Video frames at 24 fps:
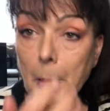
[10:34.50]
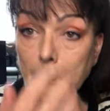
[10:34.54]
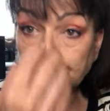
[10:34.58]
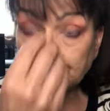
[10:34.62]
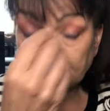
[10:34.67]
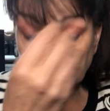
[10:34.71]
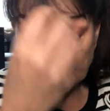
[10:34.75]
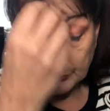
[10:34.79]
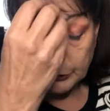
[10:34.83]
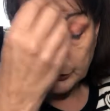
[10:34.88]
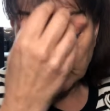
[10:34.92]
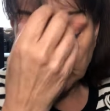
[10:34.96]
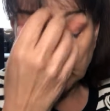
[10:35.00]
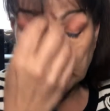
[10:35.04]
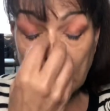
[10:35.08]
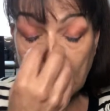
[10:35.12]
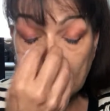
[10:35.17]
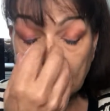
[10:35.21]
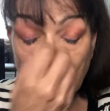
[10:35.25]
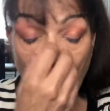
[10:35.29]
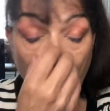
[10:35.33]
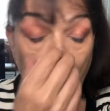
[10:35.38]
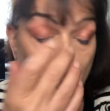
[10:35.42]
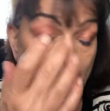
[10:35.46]
It's a
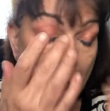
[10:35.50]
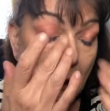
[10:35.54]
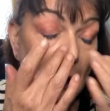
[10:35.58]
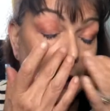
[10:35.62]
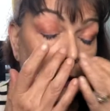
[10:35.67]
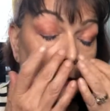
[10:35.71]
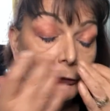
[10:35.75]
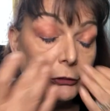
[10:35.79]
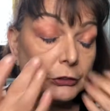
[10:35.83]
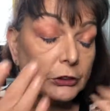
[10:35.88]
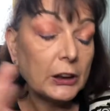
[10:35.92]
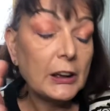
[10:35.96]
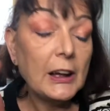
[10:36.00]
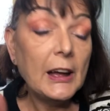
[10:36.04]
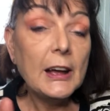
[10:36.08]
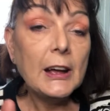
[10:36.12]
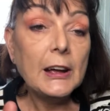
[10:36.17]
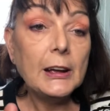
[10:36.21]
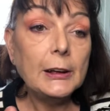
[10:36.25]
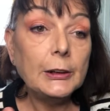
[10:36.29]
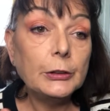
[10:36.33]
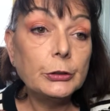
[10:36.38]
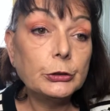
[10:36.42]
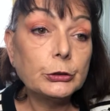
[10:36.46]
charcoal mask.
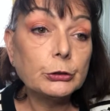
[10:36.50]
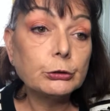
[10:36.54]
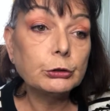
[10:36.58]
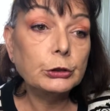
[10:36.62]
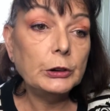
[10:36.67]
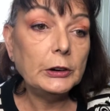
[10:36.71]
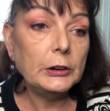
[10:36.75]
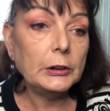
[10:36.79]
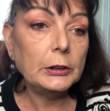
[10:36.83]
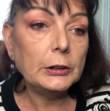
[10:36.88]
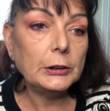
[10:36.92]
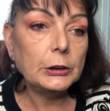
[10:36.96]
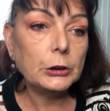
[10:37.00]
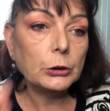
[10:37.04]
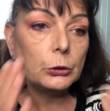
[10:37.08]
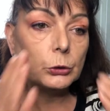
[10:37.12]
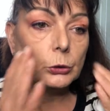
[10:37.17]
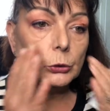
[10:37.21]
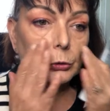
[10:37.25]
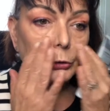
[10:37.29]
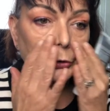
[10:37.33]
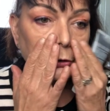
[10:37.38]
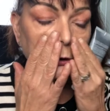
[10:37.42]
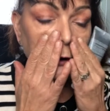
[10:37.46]
It's really
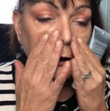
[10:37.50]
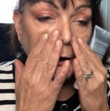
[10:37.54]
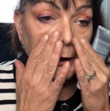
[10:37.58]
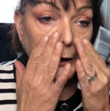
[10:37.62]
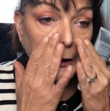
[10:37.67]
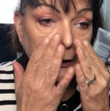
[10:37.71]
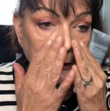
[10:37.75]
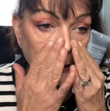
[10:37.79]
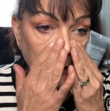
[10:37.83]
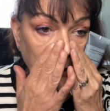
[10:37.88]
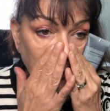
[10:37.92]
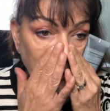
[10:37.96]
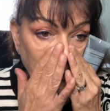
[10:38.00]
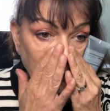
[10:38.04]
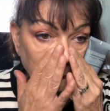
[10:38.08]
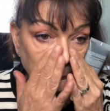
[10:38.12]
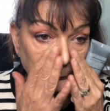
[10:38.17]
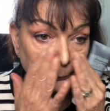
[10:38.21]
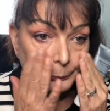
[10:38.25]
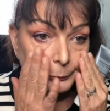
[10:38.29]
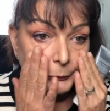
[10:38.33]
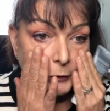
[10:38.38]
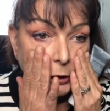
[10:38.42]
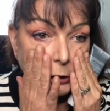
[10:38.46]
good at
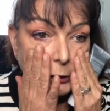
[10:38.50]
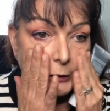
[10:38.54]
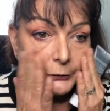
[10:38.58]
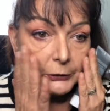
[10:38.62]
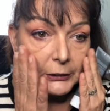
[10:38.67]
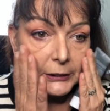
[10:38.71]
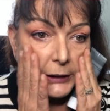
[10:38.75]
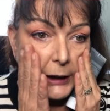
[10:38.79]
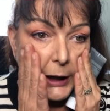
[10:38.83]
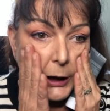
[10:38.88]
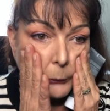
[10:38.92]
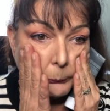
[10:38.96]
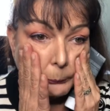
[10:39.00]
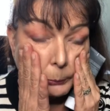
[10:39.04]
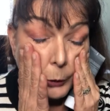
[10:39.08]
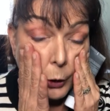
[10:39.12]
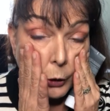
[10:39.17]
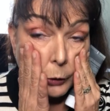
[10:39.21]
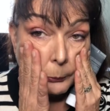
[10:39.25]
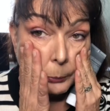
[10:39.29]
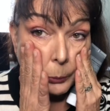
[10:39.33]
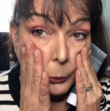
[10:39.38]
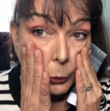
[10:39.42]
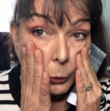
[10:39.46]
clearing out
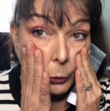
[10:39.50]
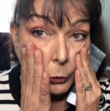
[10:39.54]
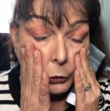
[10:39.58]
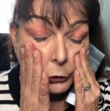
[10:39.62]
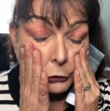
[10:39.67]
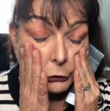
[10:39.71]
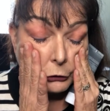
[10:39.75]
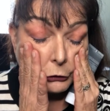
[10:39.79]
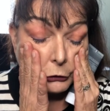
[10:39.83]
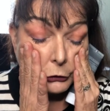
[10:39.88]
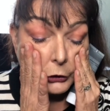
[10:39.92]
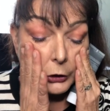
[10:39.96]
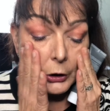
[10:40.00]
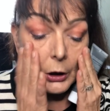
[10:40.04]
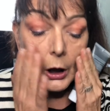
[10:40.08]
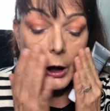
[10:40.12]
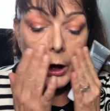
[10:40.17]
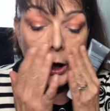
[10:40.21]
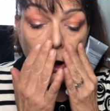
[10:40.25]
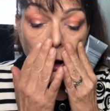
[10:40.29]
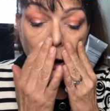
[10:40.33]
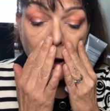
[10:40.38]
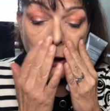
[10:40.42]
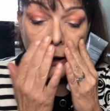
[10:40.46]
blocked pores
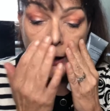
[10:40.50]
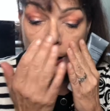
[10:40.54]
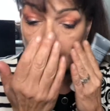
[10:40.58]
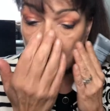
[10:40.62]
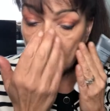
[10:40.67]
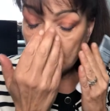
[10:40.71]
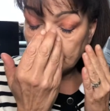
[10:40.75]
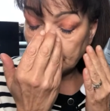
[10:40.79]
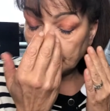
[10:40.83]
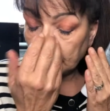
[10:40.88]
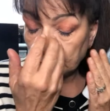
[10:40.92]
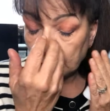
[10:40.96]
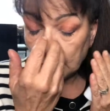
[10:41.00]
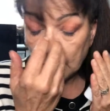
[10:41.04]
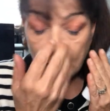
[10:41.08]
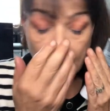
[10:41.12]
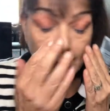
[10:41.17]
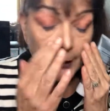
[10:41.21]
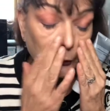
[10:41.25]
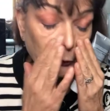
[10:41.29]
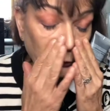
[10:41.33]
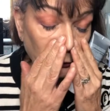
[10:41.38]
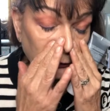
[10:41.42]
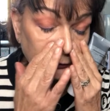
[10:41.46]
and
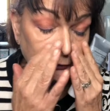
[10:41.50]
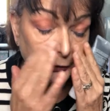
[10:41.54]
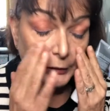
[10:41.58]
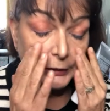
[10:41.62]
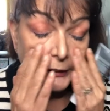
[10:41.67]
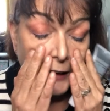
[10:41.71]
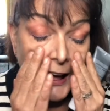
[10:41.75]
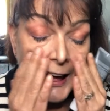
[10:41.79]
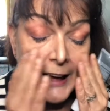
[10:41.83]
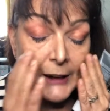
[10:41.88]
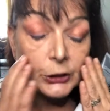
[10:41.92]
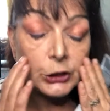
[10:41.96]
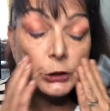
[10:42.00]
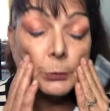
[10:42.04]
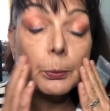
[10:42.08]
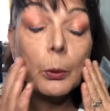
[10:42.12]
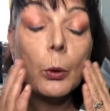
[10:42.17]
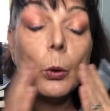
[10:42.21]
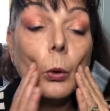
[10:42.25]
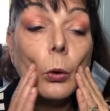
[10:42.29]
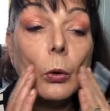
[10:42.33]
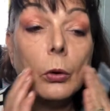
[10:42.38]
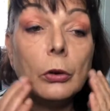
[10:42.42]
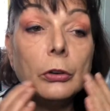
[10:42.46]
good for large
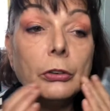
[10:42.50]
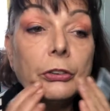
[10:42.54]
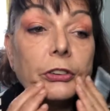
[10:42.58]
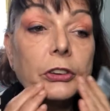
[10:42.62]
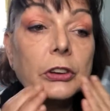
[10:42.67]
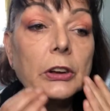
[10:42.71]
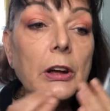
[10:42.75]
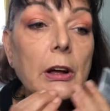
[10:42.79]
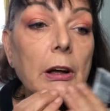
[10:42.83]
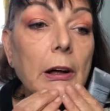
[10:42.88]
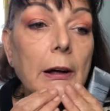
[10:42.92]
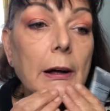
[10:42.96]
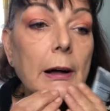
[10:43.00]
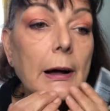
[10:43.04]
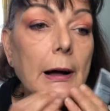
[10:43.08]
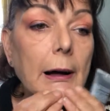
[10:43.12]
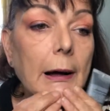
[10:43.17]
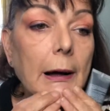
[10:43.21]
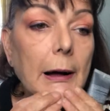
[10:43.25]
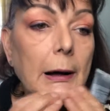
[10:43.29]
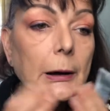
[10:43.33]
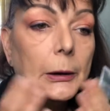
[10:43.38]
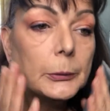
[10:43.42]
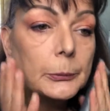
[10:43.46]
pores,
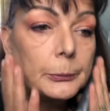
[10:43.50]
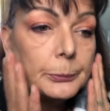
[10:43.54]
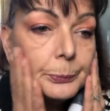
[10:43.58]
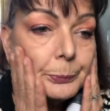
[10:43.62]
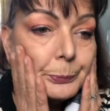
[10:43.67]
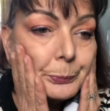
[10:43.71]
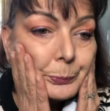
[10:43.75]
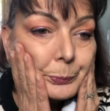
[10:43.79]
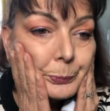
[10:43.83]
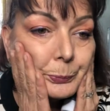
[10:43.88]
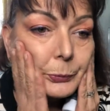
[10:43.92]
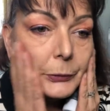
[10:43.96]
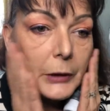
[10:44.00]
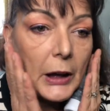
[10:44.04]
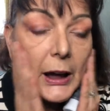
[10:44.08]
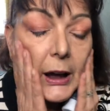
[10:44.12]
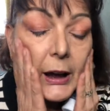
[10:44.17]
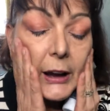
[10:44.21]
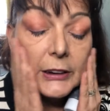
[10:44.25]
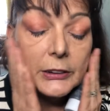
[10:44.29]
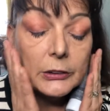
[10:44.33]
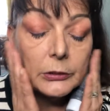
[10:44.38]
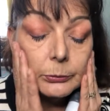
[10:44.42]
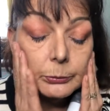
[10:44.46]

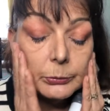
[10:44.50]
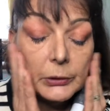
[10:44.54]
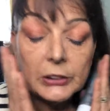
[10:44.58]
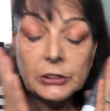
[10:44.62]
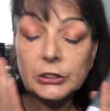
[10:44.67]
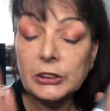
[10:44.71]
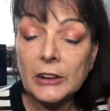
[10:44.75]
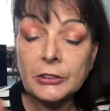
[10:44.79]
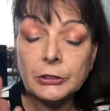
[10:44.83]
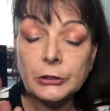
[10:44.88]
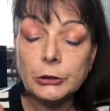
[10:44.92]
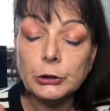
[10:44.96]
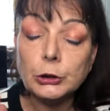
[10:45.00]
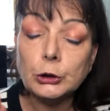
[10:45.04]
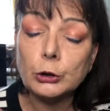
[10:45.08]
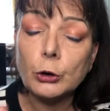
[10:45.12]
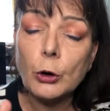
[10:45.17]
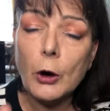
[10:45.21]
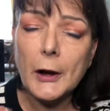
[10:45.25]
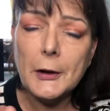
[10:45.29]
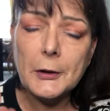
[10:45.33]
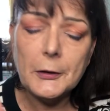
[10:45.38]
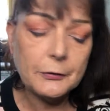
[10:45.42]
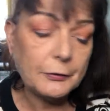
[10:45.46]
and it doesn't
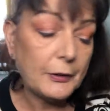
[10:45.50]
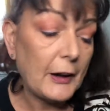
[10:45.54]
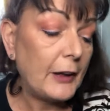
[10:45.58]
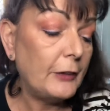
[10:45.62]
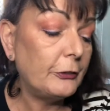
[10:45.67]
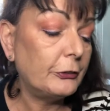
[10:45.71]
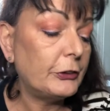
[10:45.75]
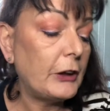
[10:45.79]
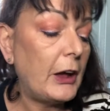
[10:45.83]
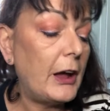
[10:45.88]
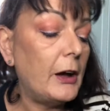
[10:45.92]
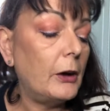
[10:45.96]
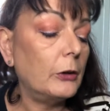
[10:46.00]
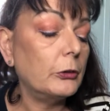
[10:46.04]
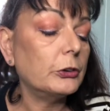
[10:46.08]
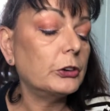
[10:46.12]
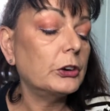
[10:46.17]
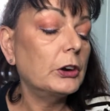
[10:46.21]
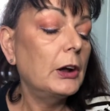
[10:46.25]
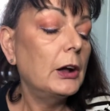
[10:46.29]
dry your face out.